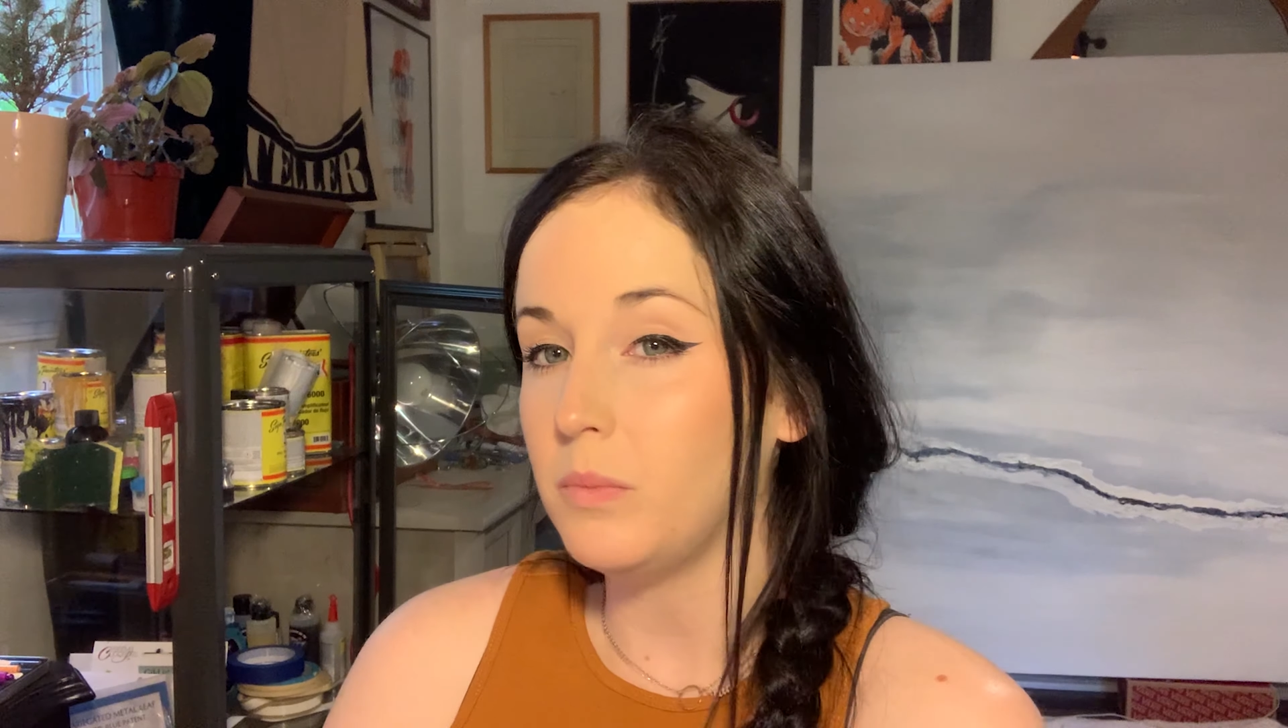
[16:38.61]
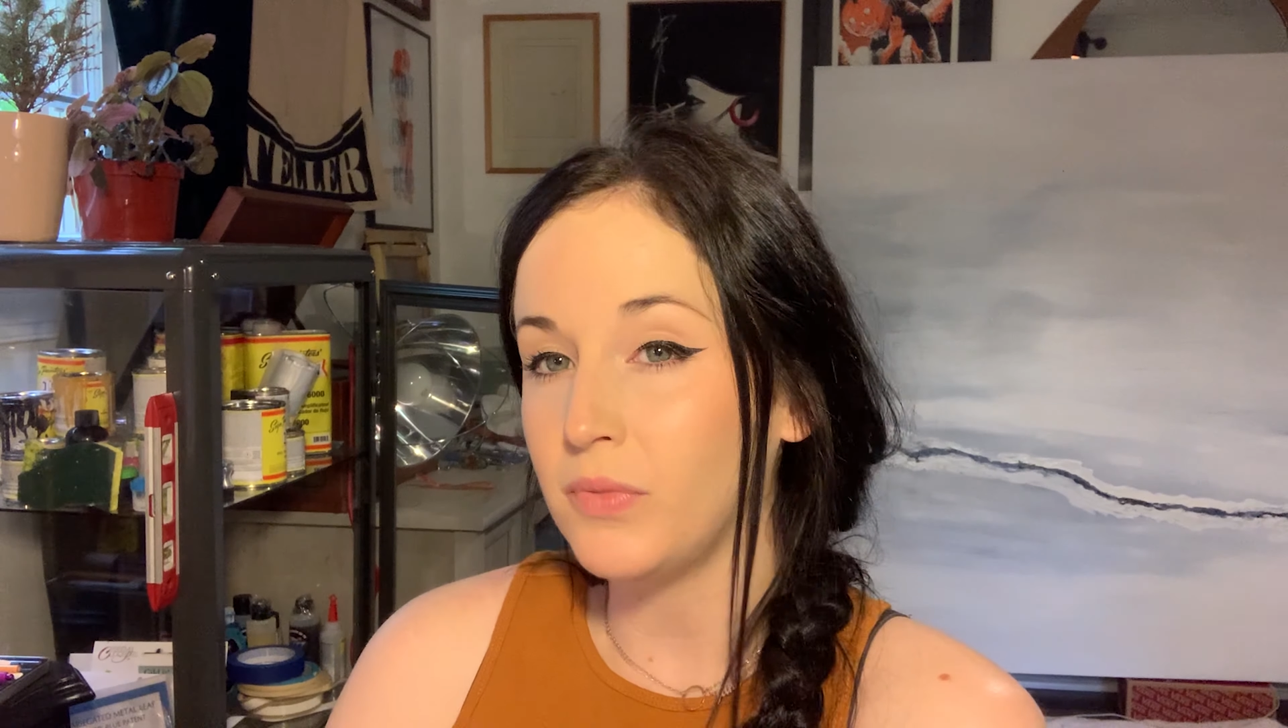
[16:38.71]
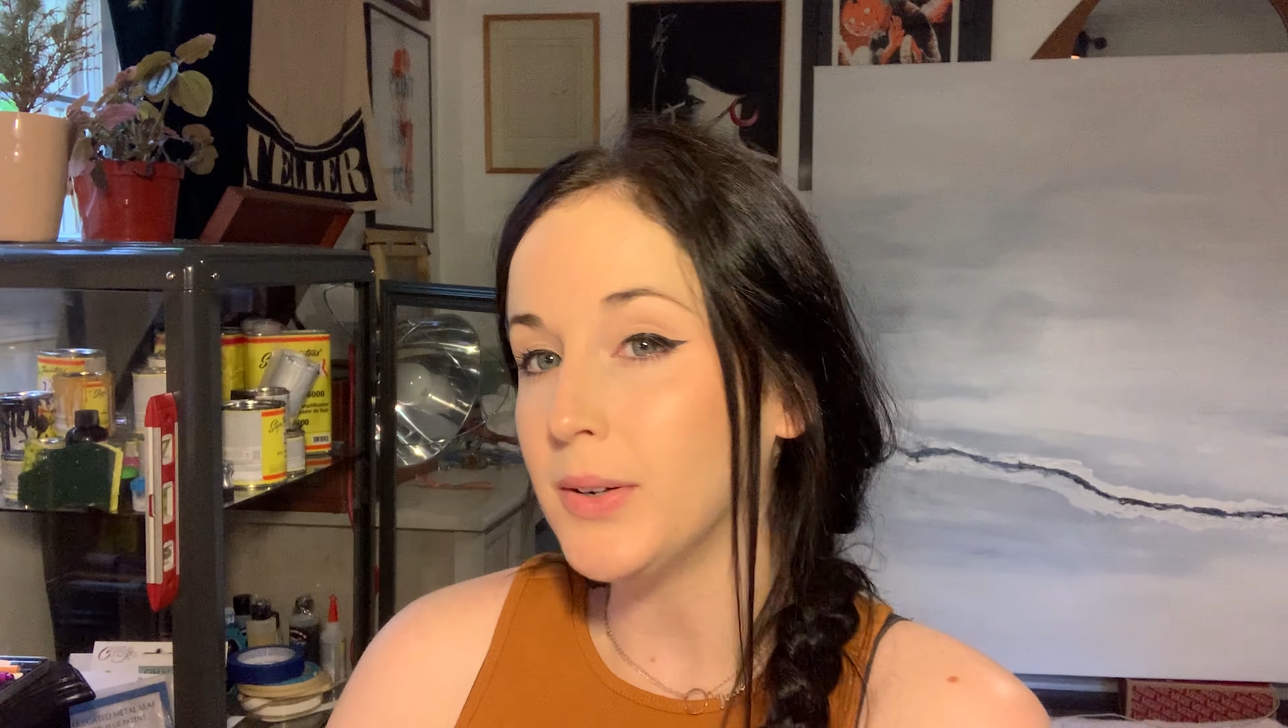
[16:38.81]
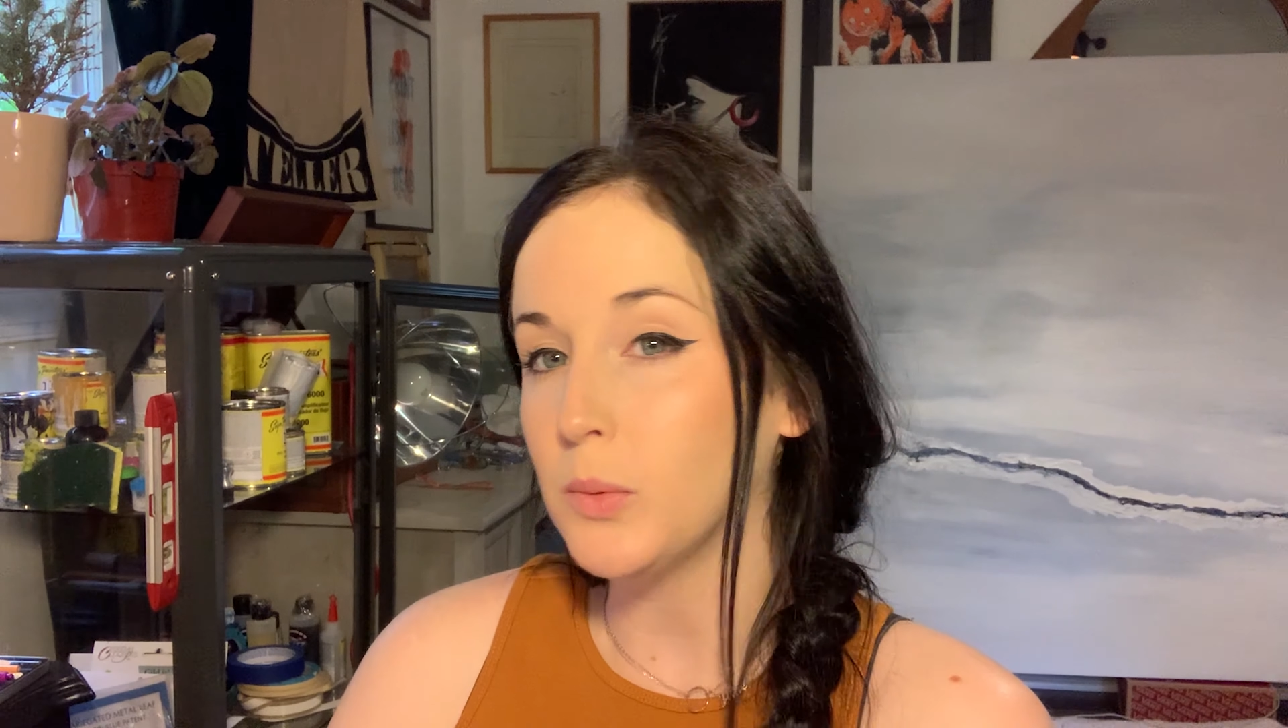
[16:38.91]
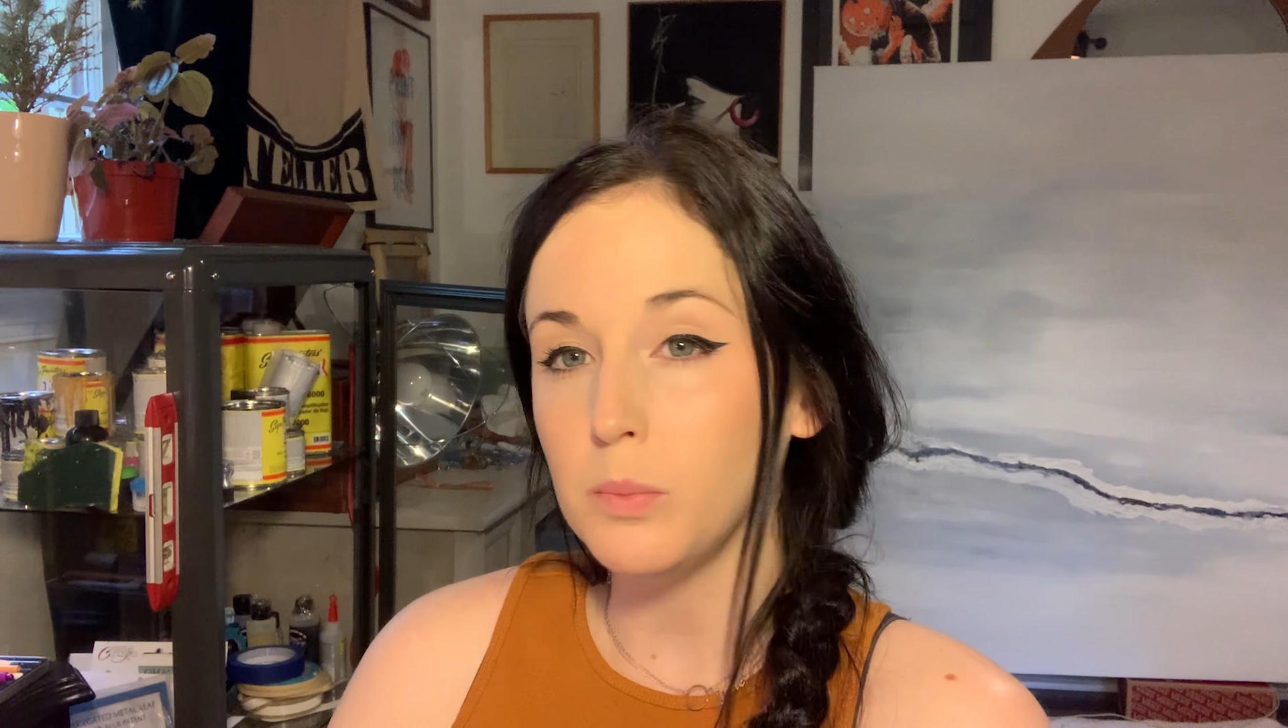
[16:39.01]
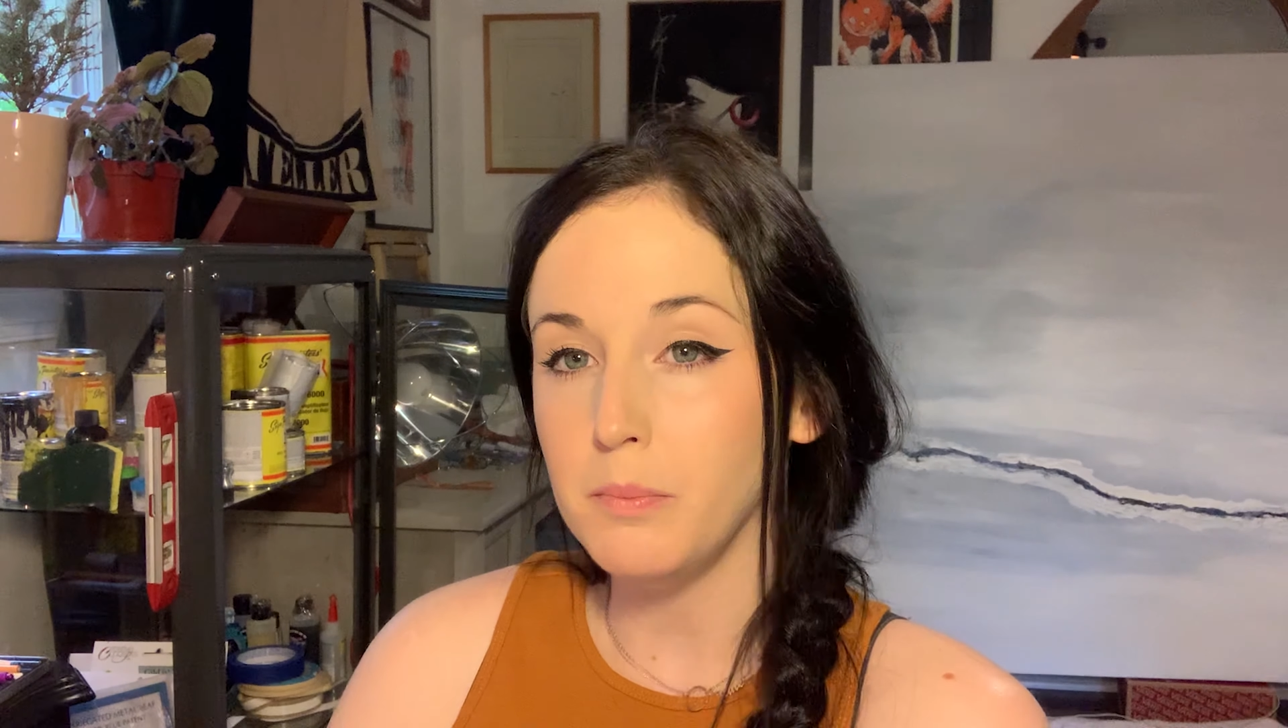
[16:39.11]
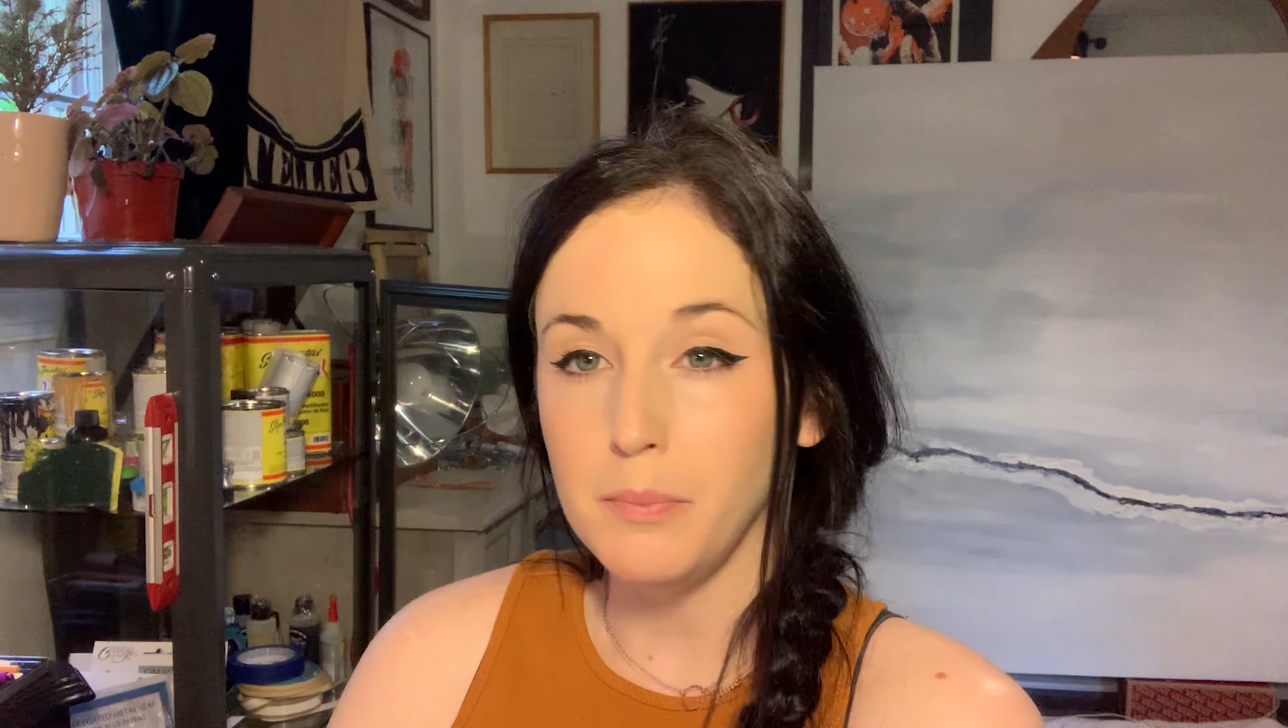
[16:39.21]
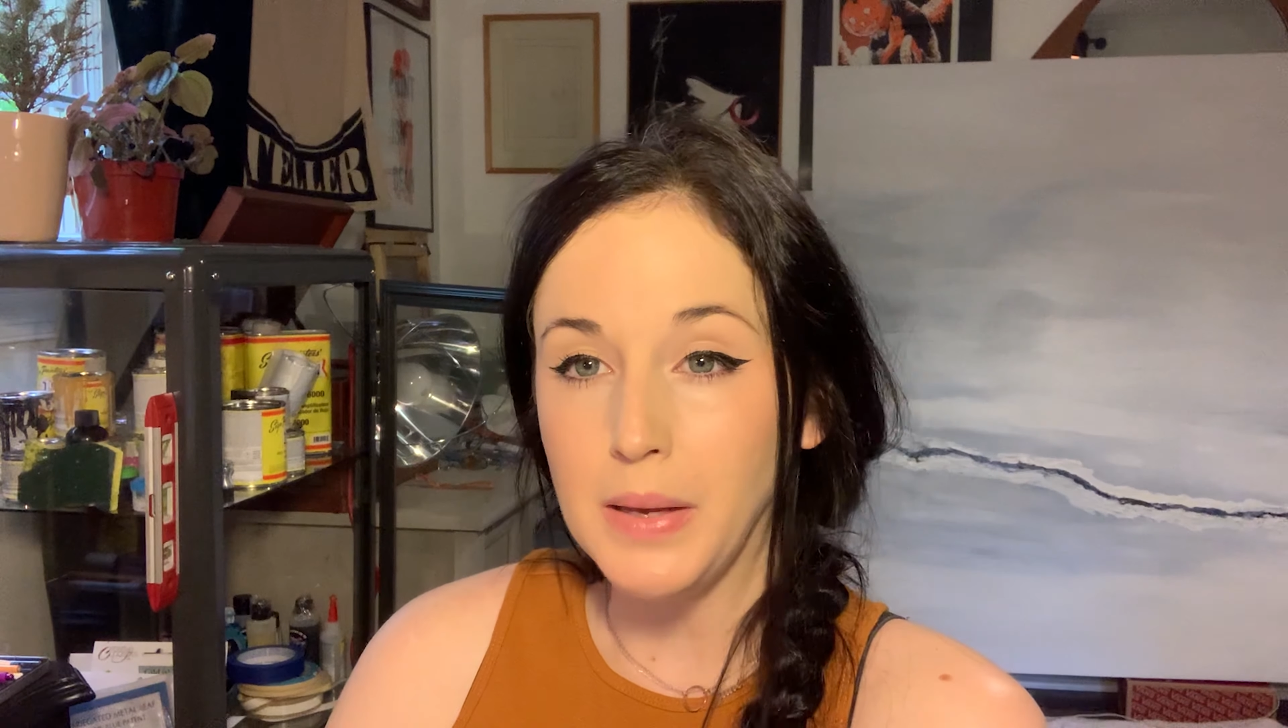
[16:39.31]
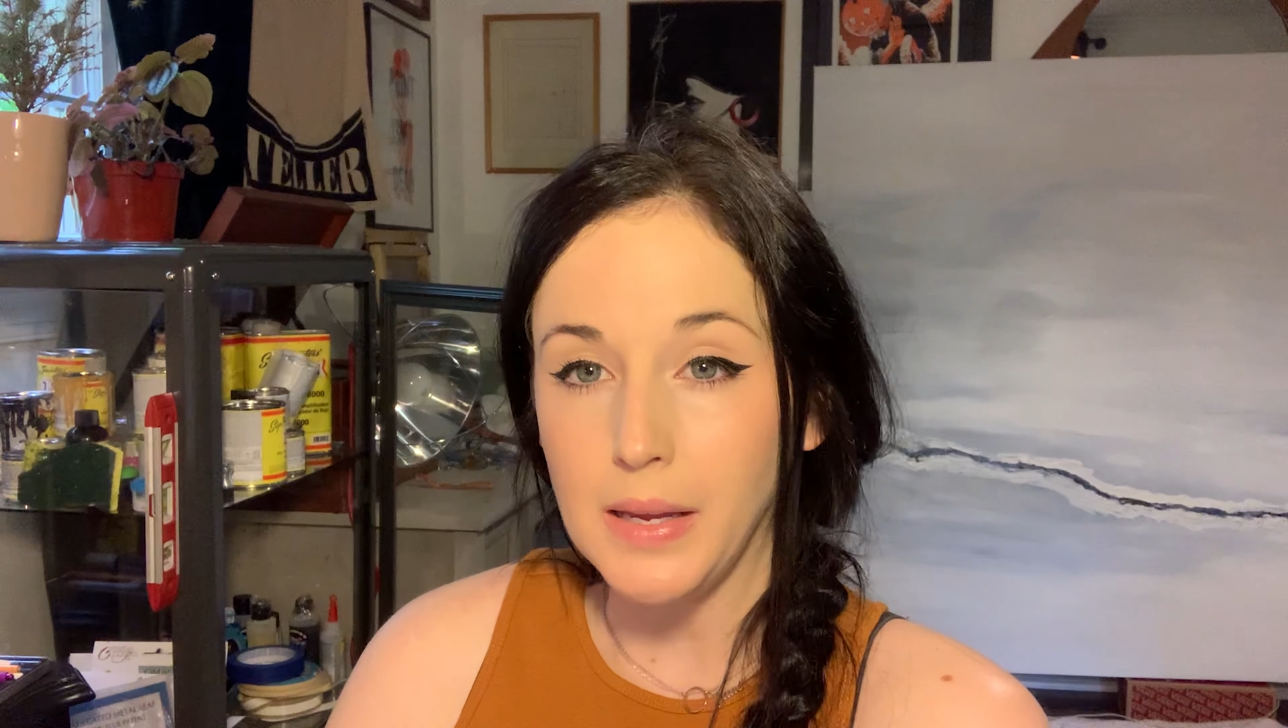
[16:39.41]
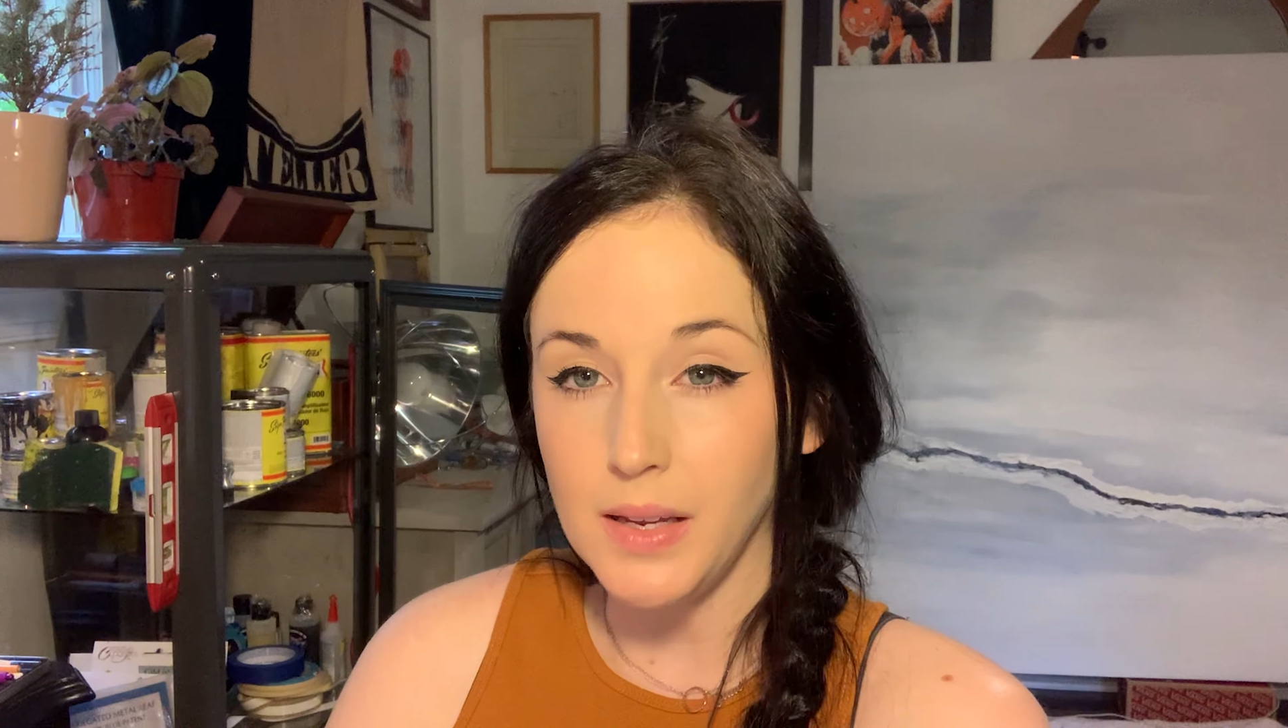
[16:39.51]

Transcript: for me